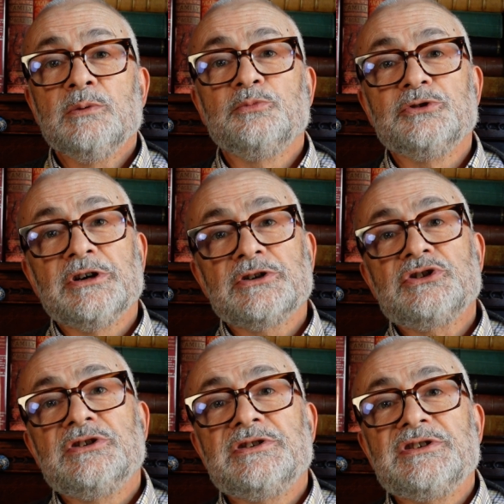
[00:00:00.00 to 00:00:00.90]

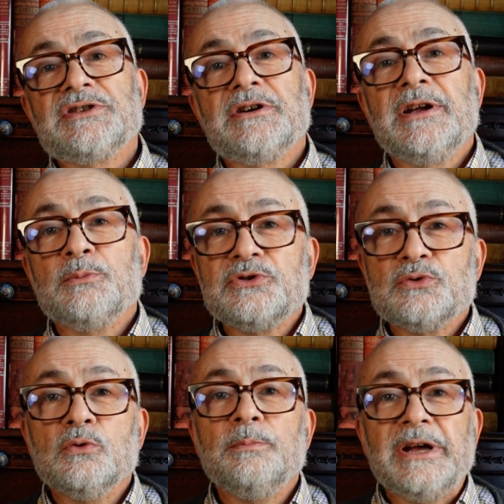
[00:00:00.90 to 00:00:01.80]
production design was
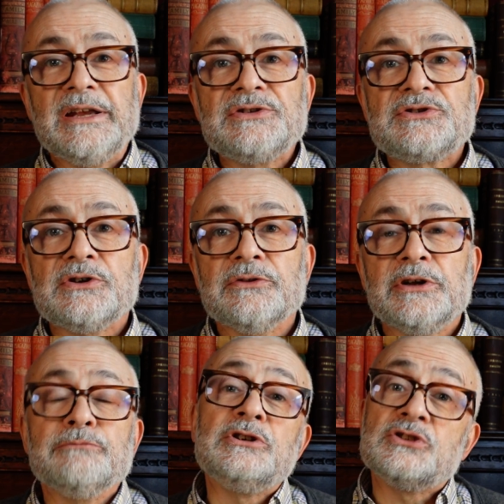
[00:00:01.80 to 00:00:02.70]
all based on
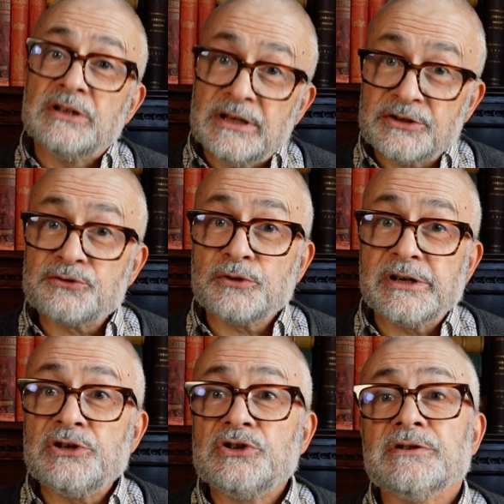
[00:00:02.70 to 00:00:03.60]
the original
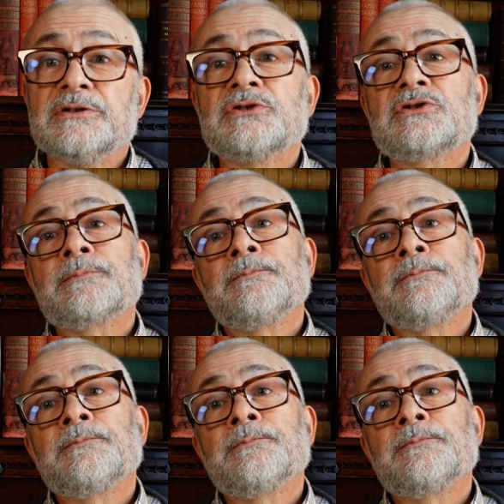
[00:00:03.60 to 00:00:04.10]
illustrations